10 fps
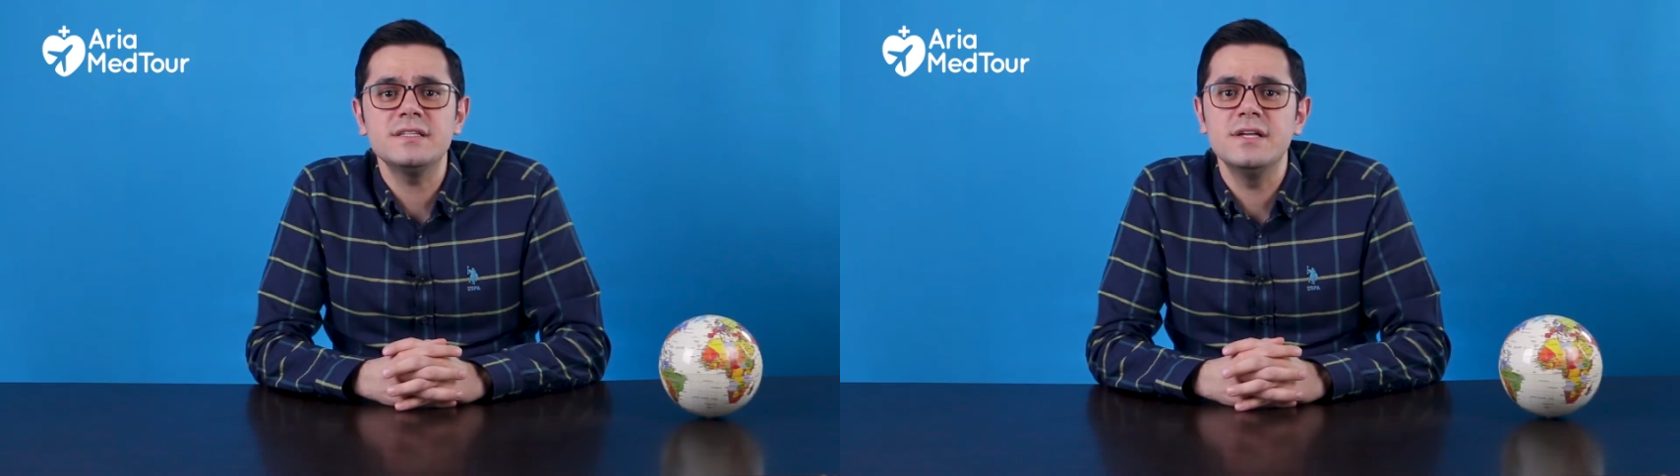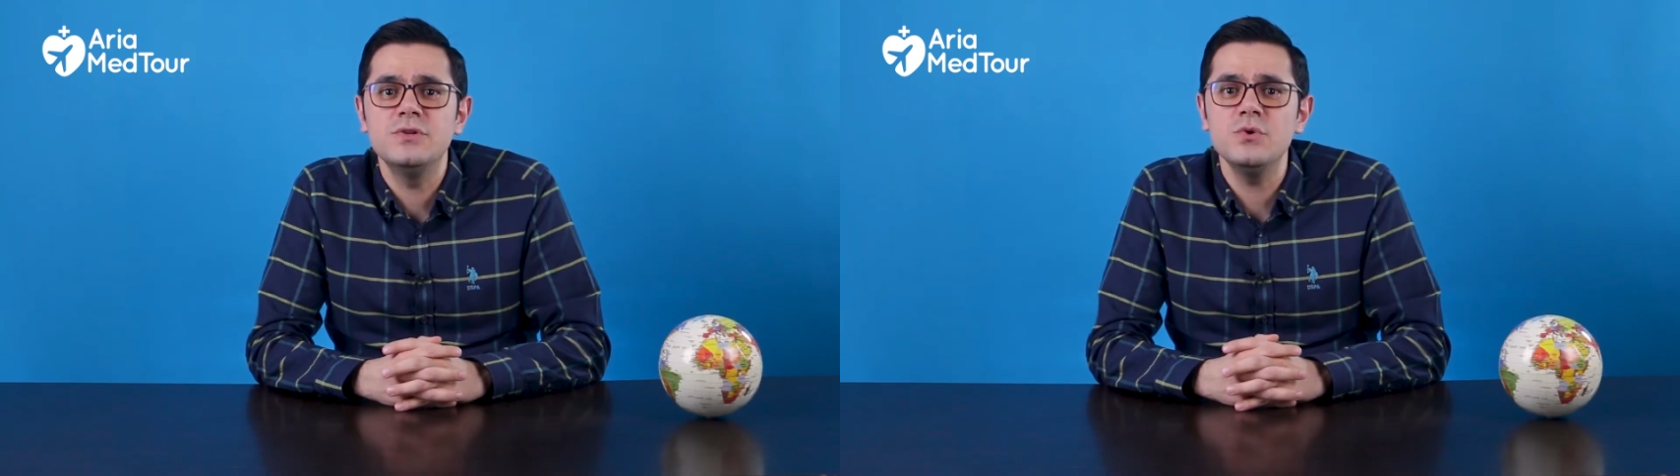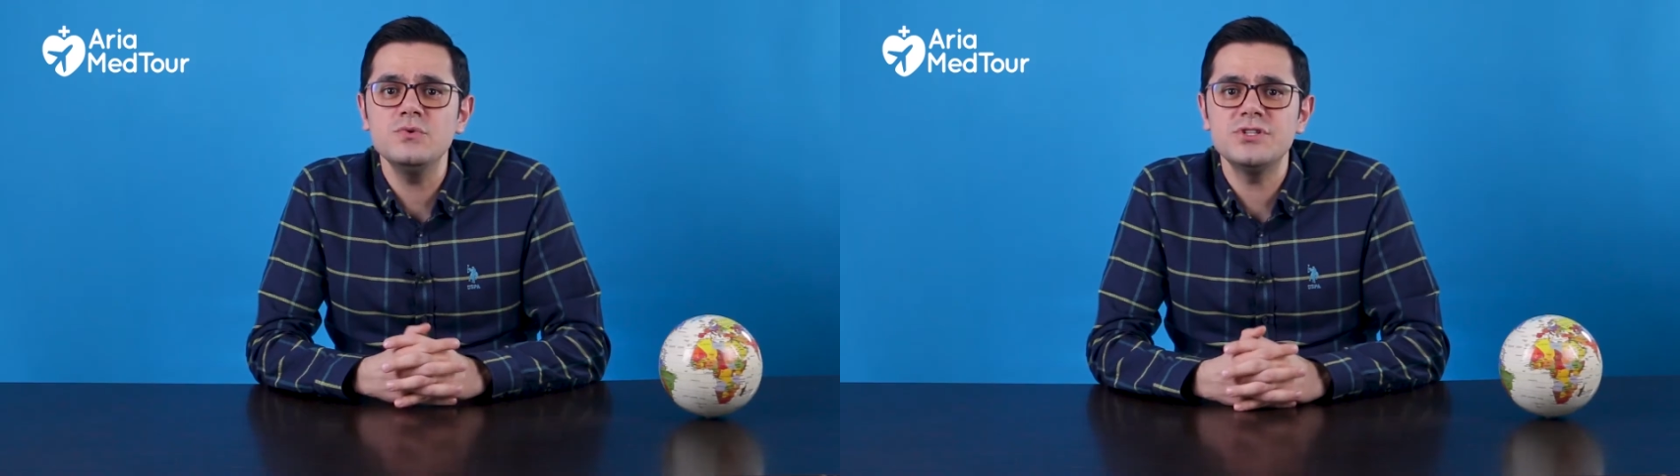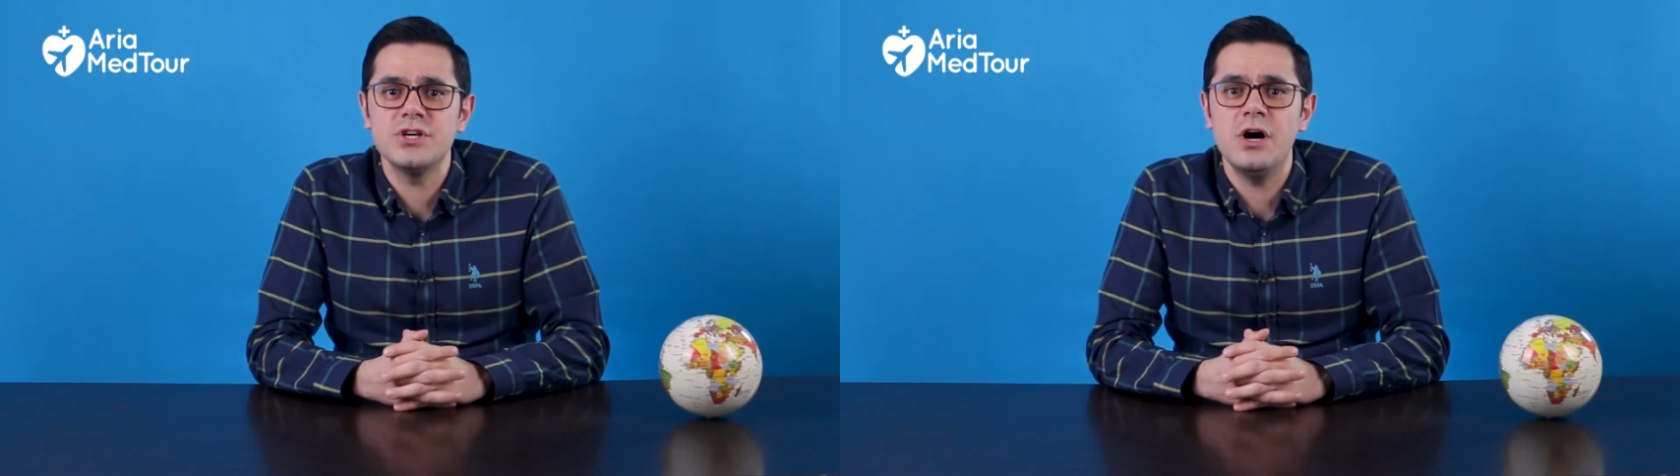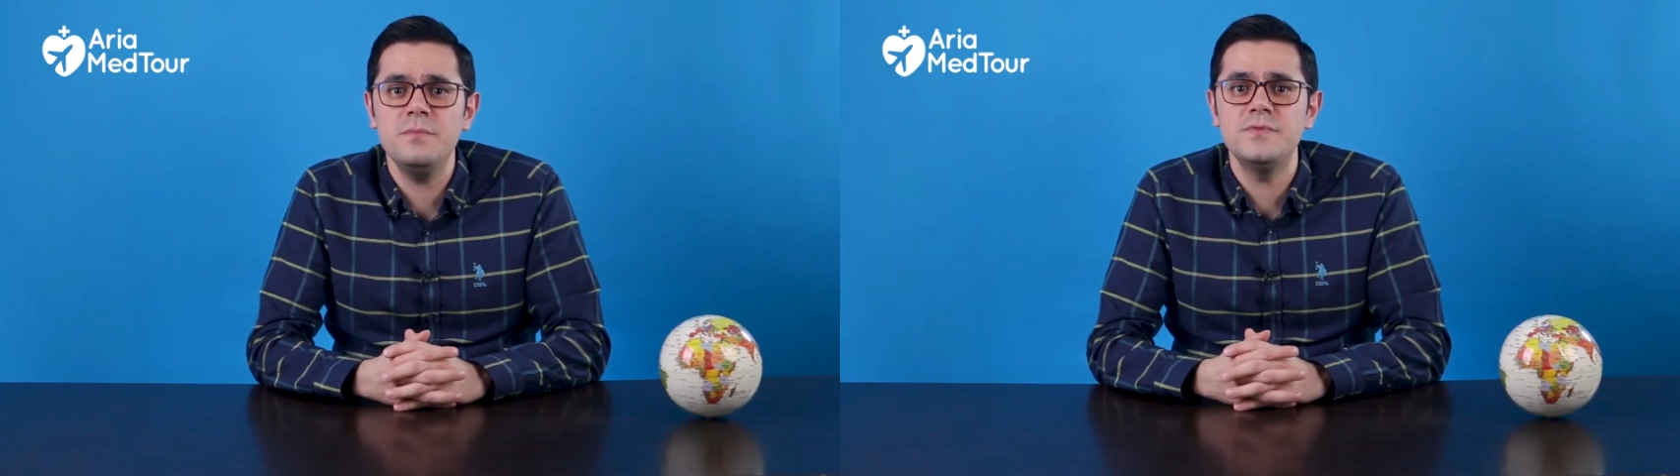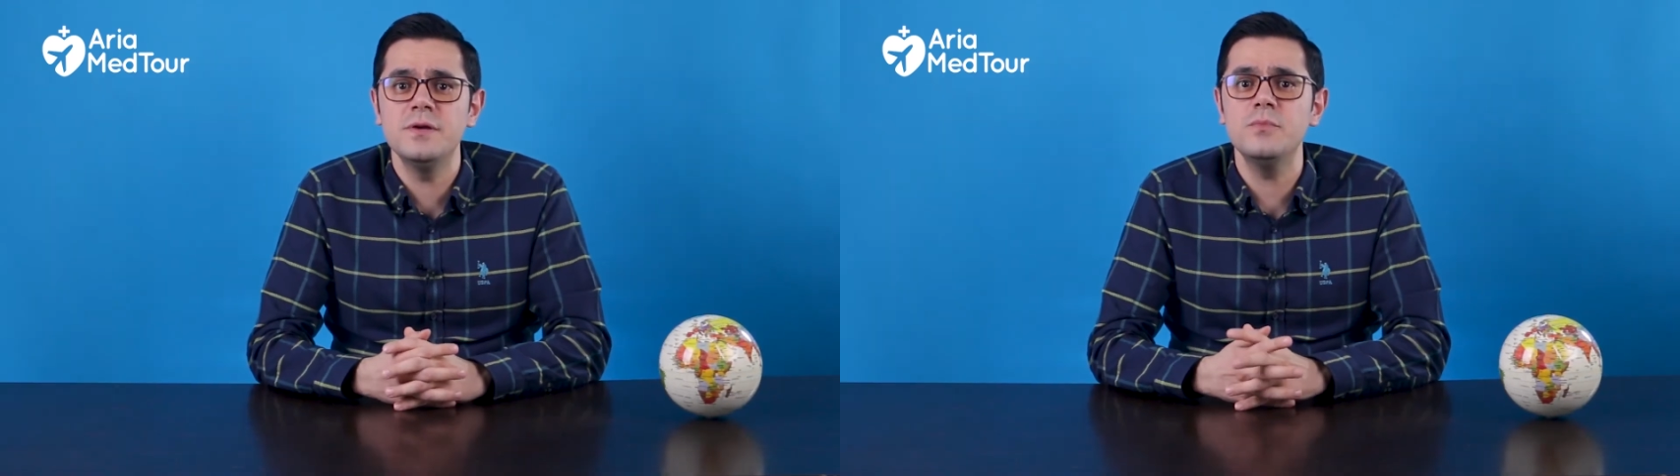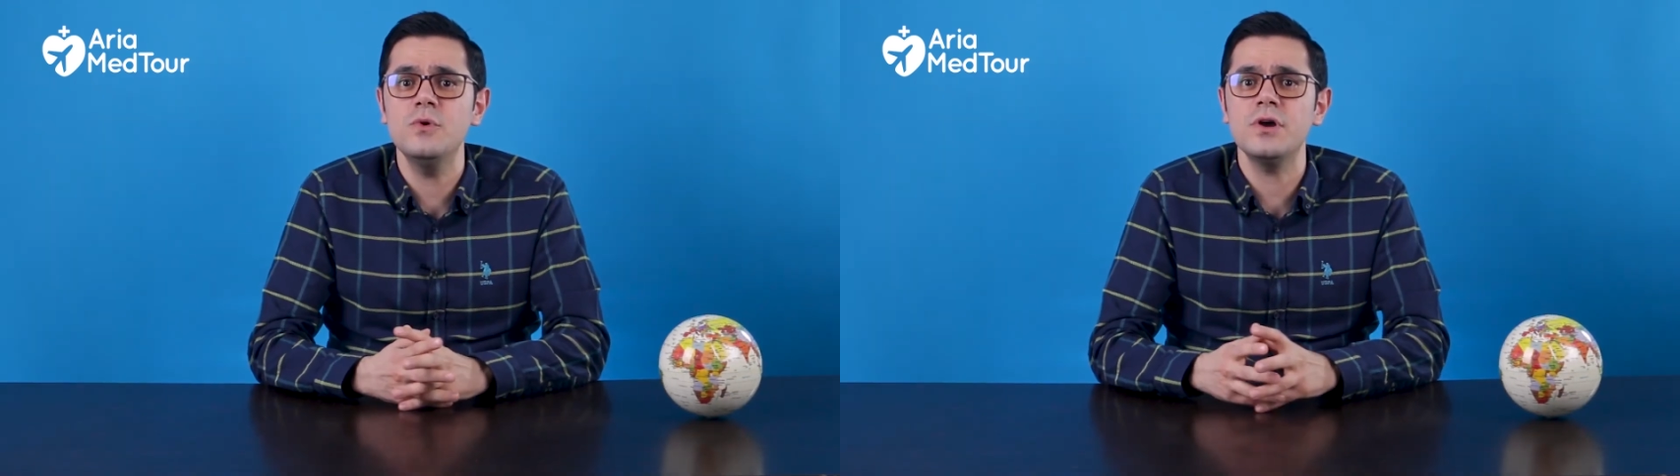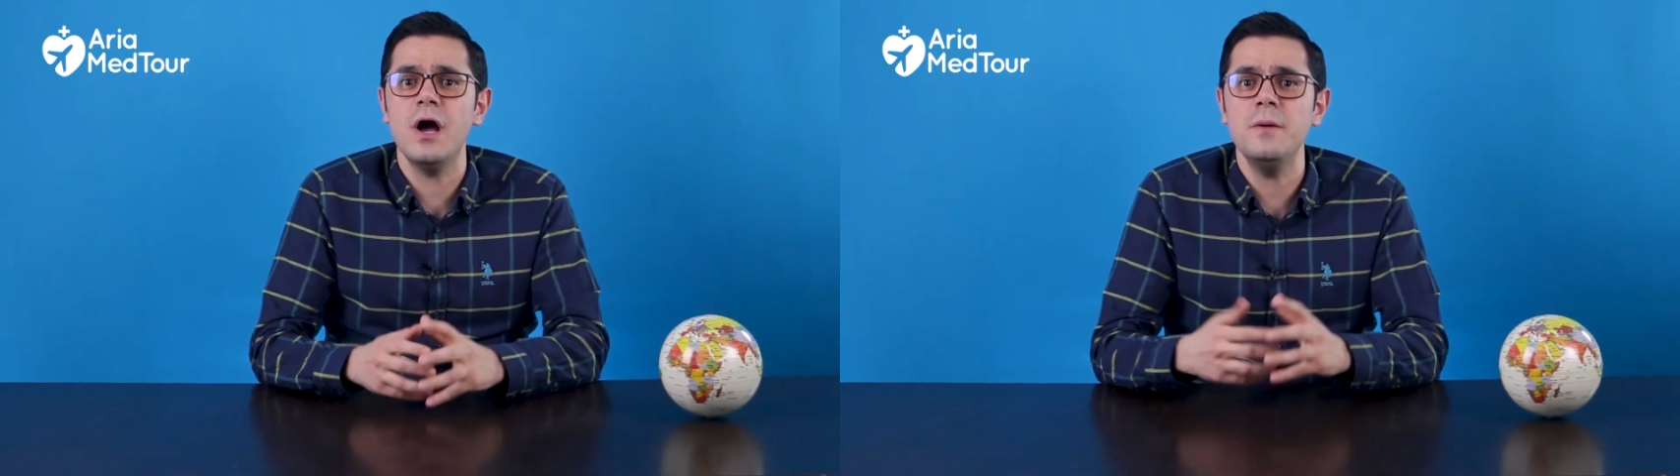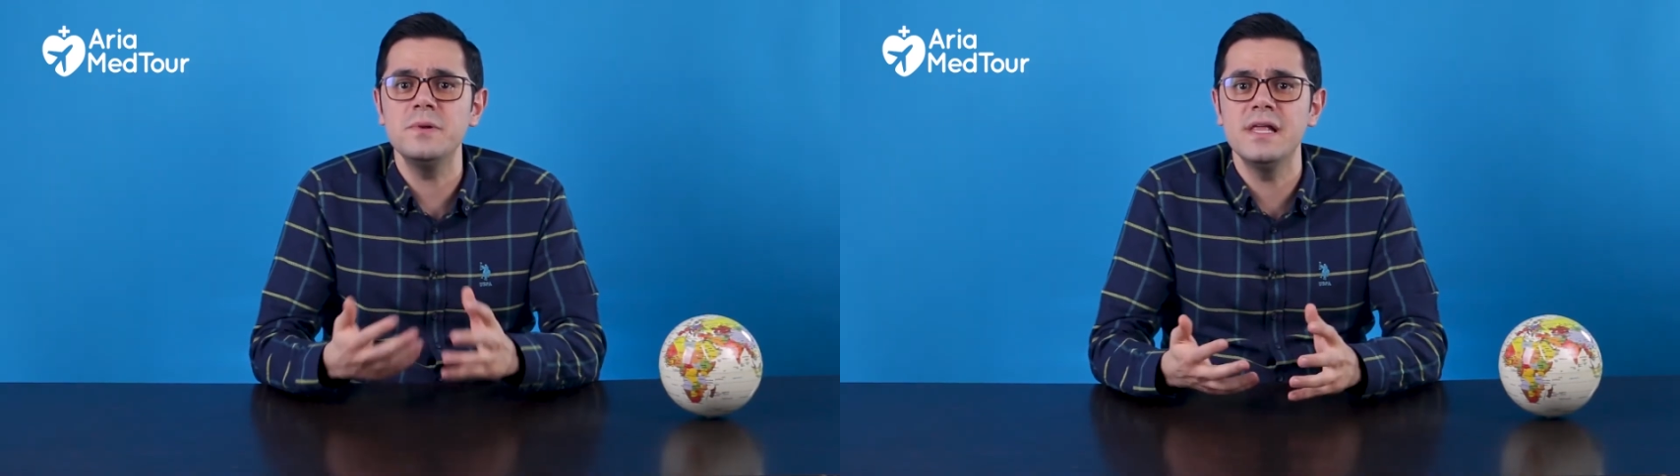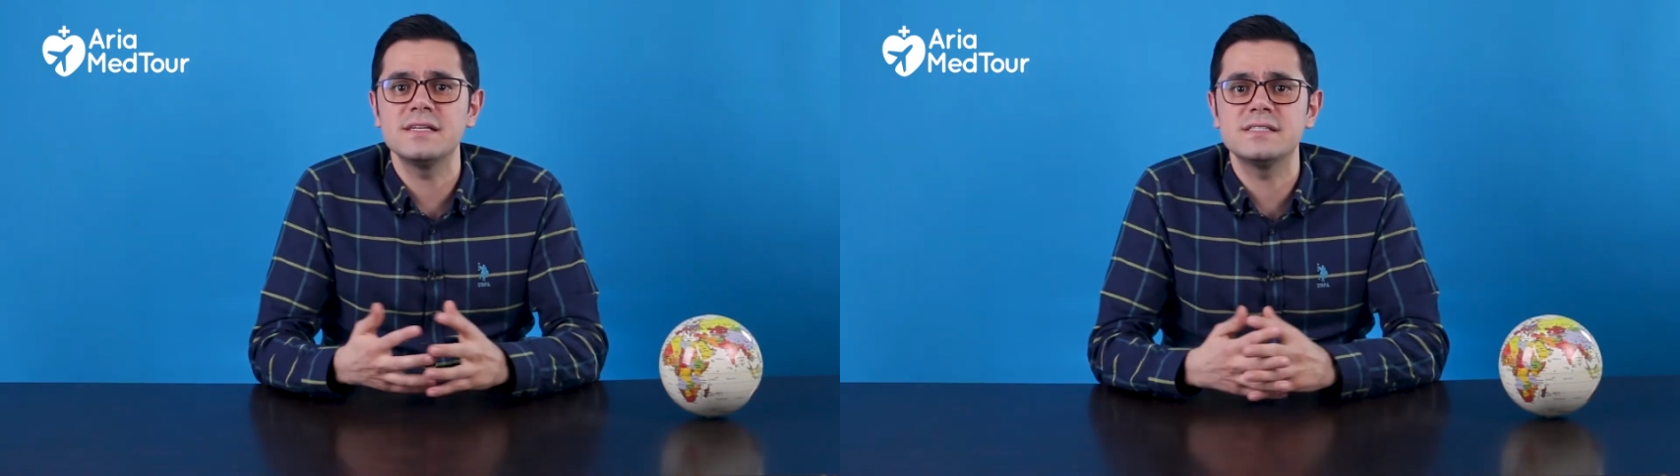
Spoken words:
a nose job, the more complex